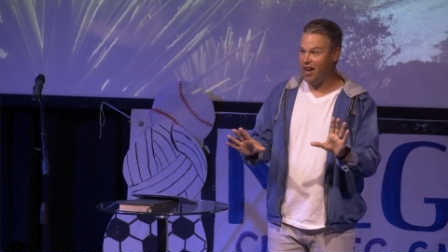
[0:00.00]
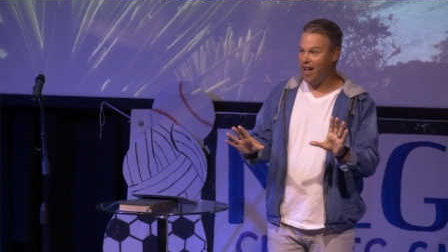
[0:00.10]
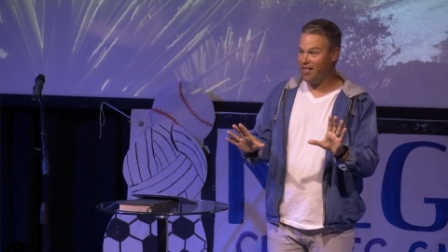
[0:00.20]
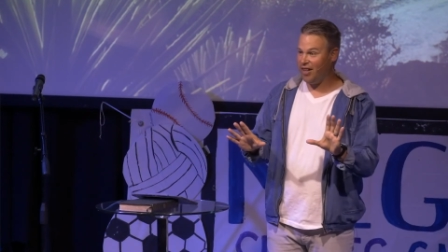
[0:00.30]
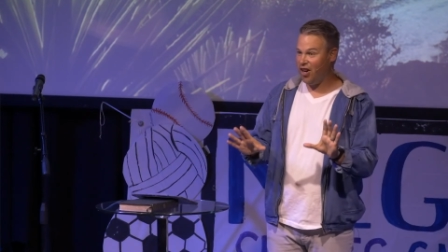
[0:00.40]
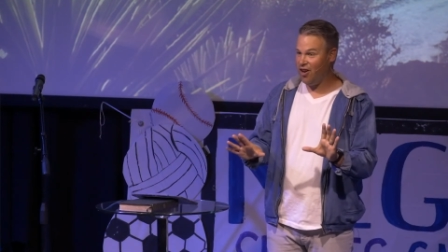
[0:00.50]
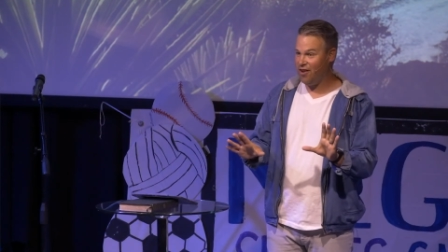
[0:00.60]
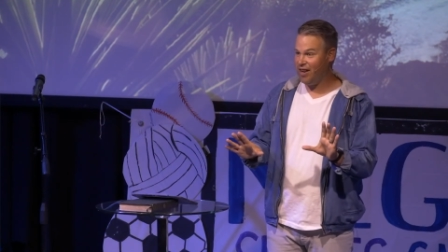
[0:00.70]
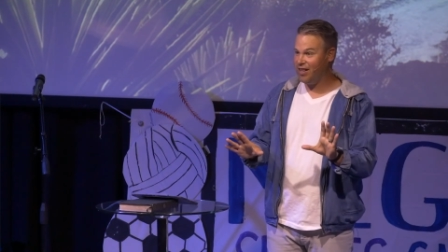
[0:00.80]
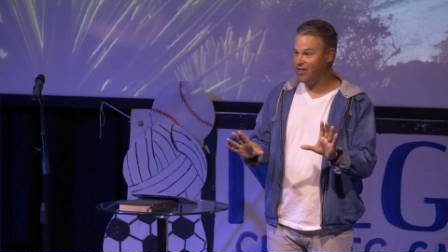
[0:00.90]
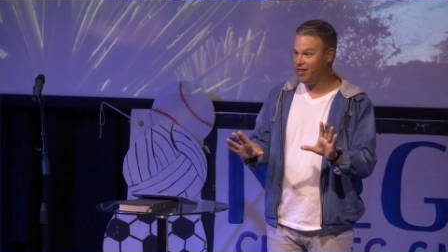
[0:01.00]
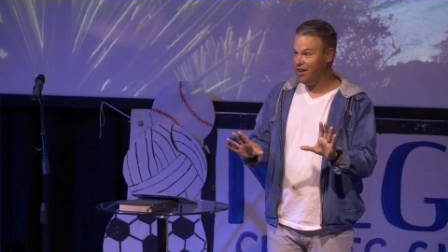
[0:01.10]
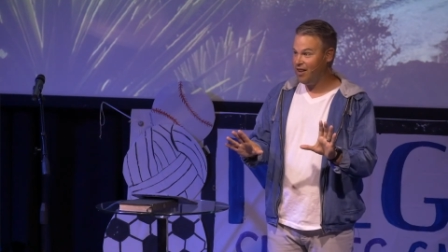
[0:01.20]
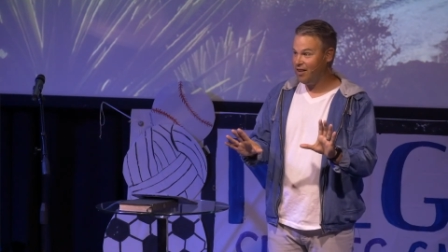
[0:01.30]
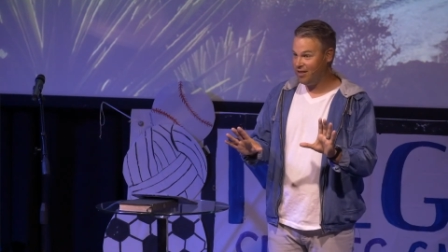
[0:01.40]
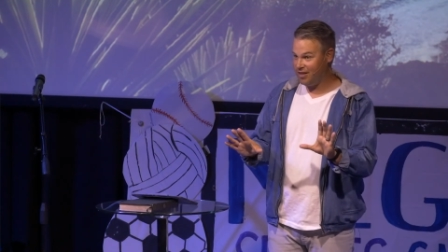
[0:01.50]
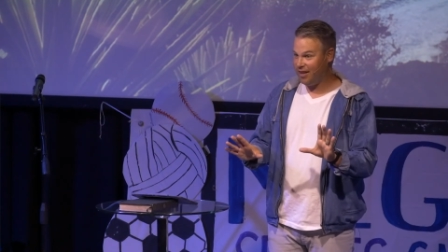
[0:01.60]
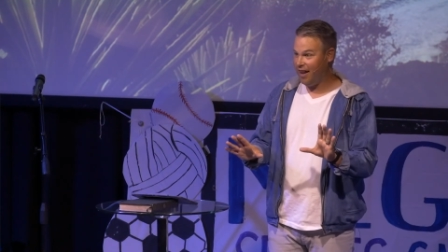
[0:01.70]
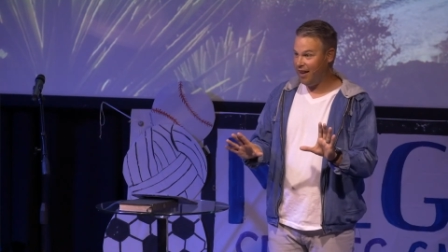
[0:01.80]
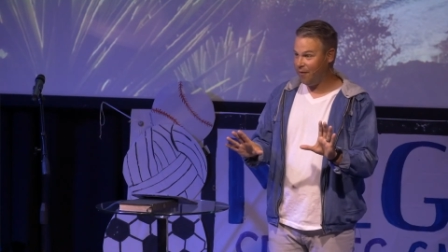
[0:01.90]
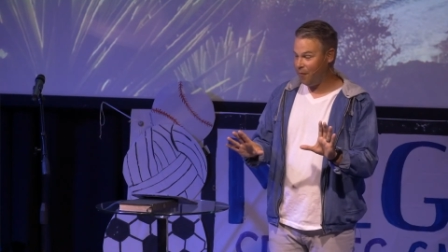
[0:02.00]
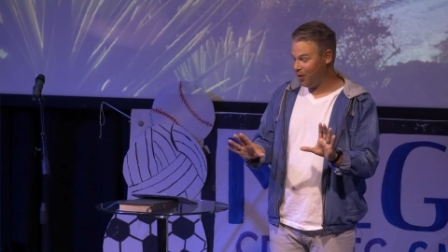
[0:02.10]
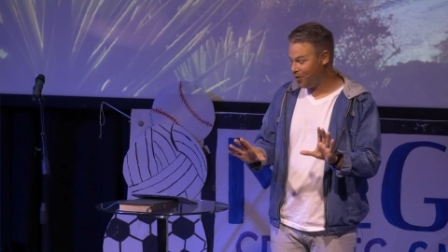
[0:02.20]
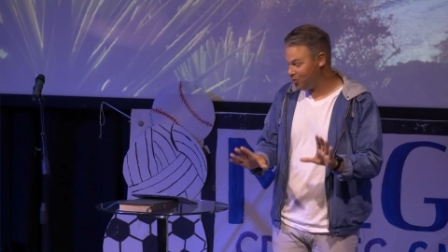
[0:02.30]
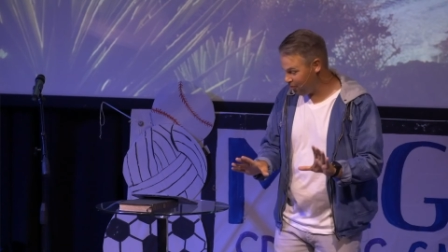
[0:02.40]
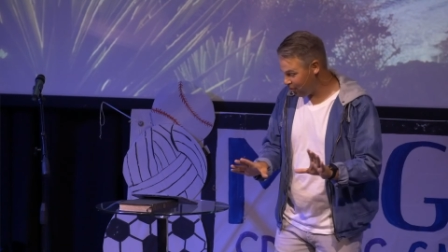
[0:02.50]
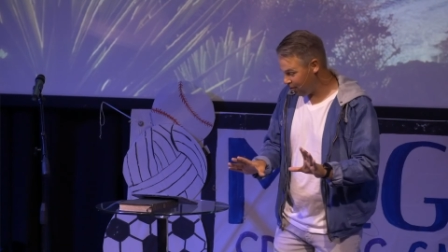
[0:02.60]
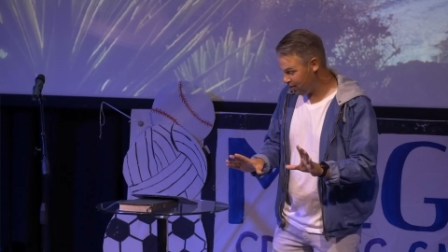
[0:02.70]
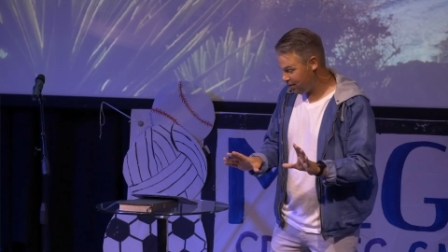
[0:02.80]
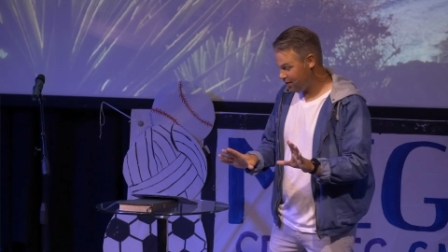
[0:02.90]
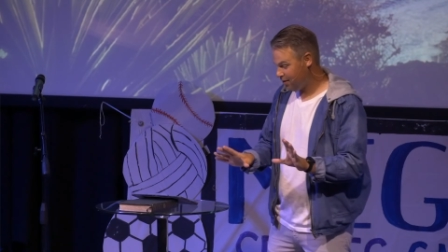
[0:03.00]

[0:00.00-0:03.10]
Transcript: had the courage to stand for the truth.